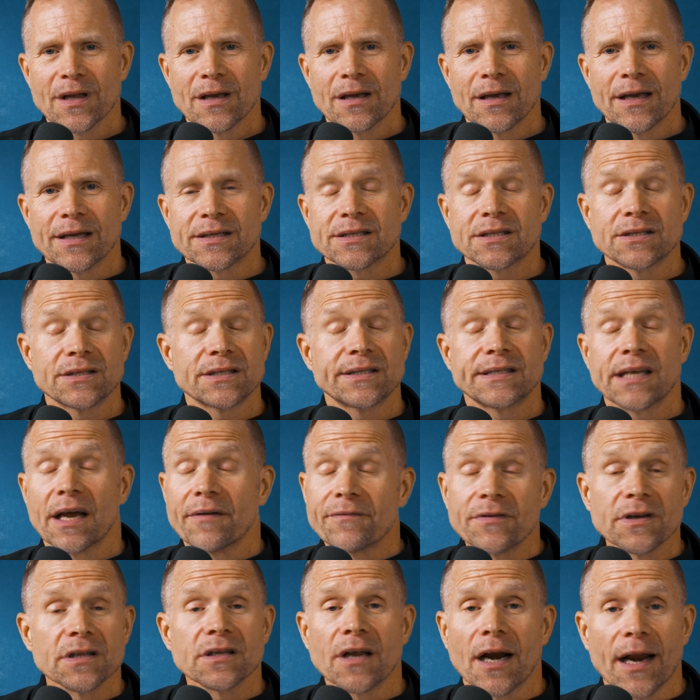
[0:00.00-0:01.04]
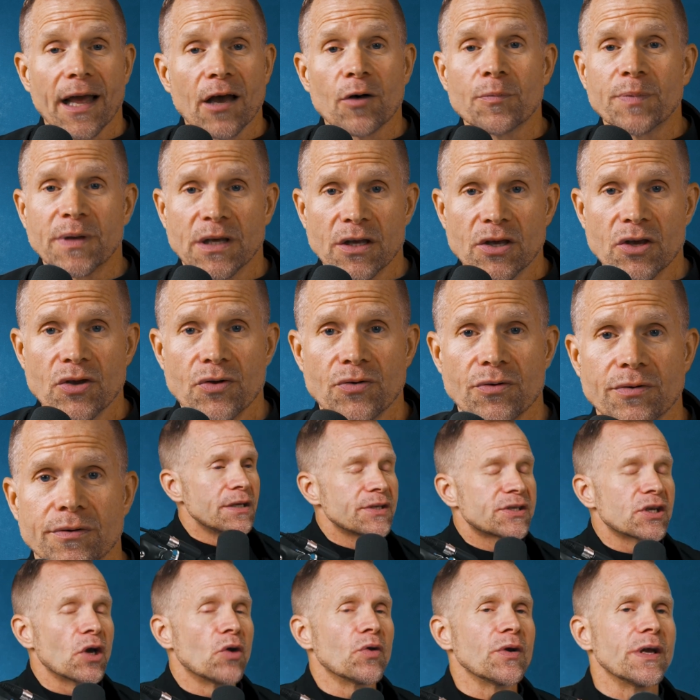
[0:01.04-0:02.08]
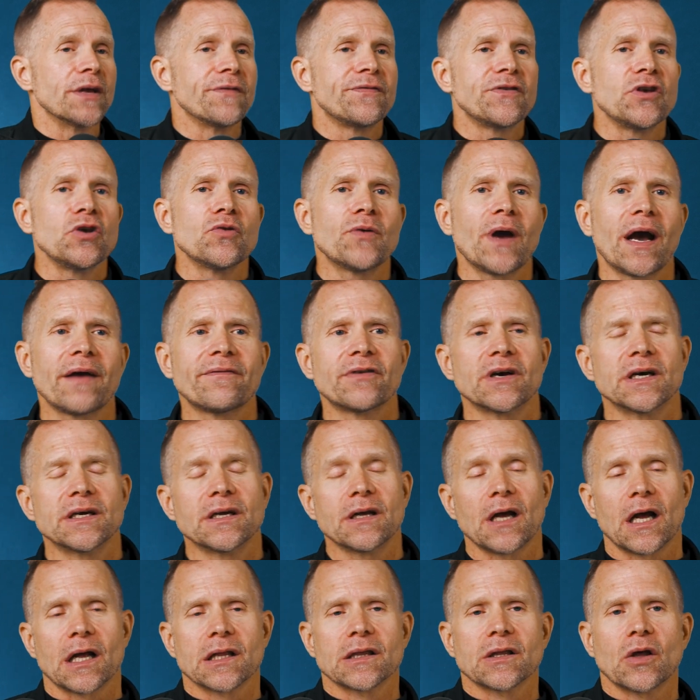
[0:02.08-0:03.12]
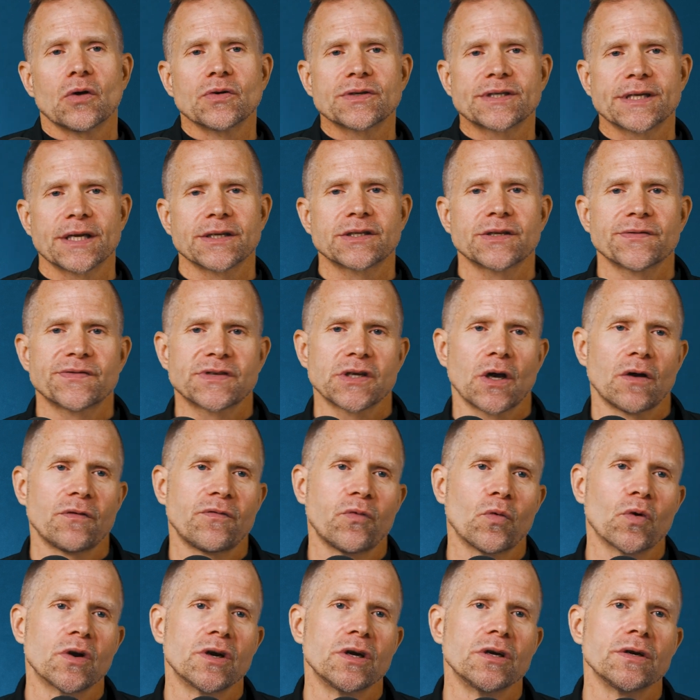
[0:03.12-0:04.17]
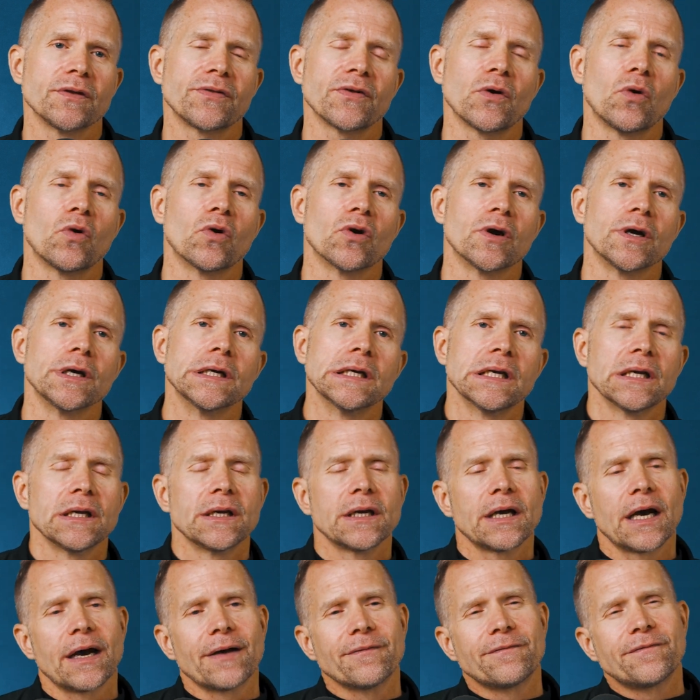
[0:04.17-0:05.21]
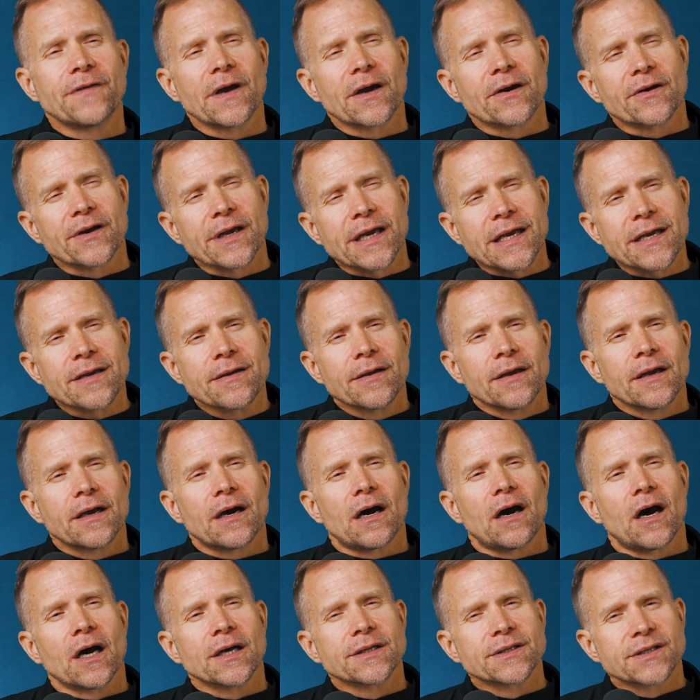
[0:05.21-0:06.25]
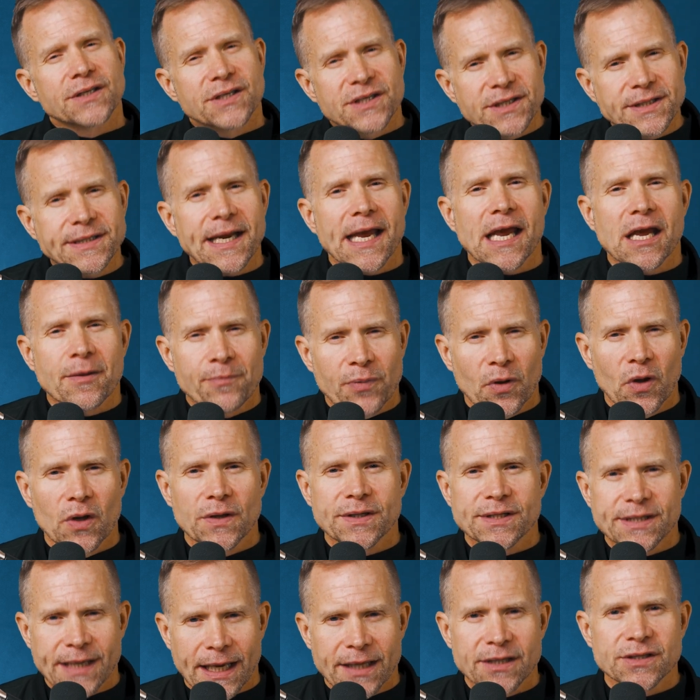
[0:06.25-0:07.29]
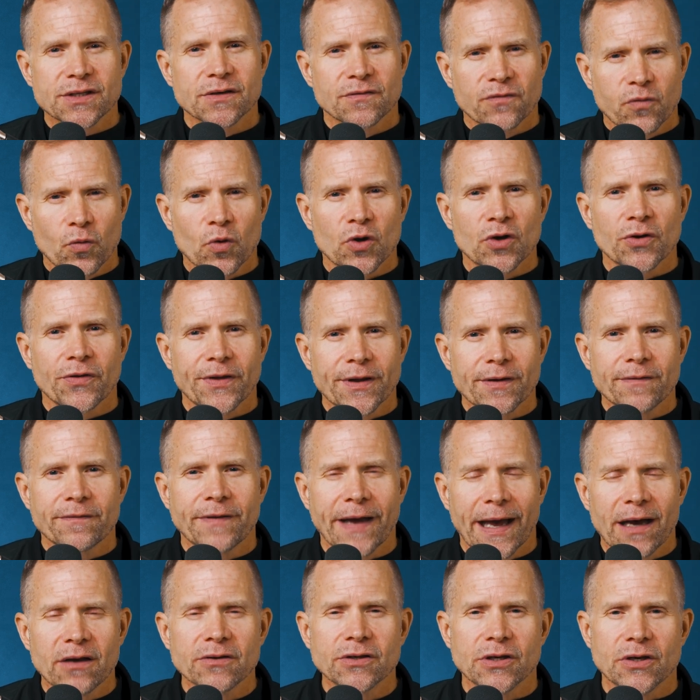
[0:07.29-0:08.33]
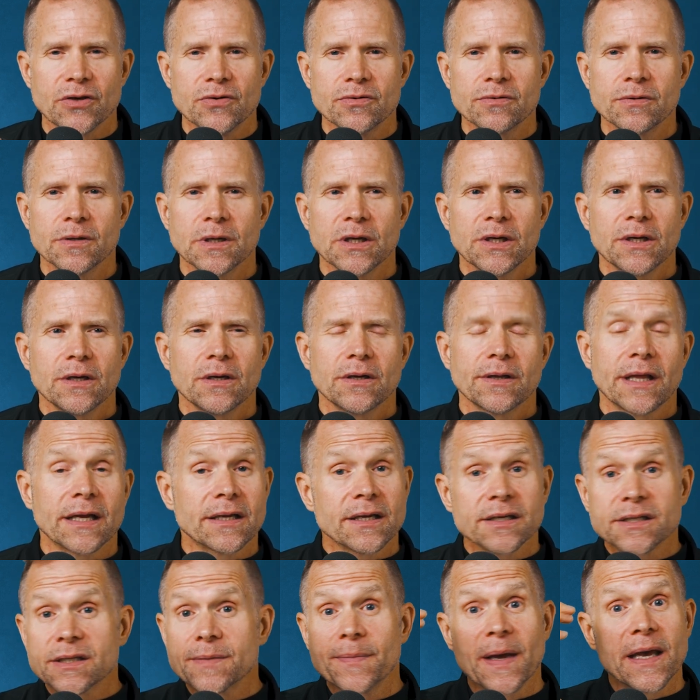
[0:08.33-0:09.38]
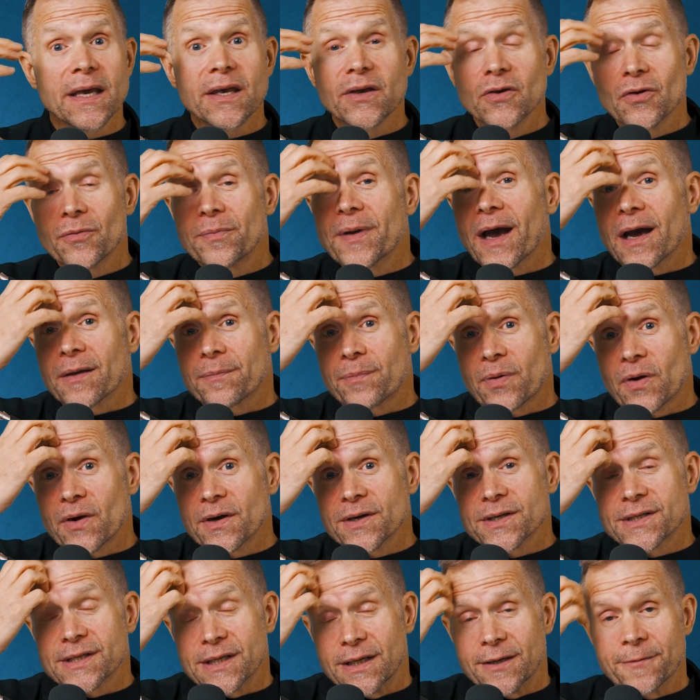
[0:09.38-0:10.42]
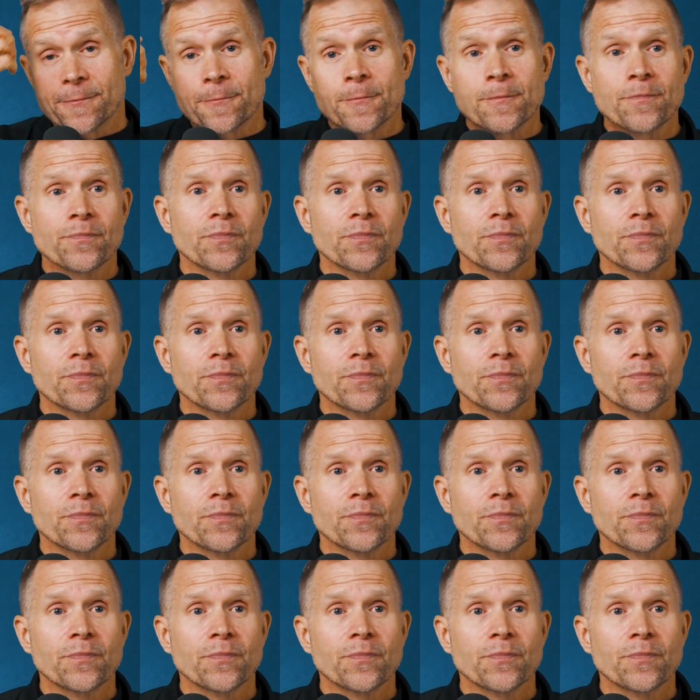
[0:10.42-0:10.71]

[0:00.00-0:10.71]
It's definitely not helping you. So if you have a low sense of self-worth or a very unstable sense of worth and value, that doesn't make you a bad person.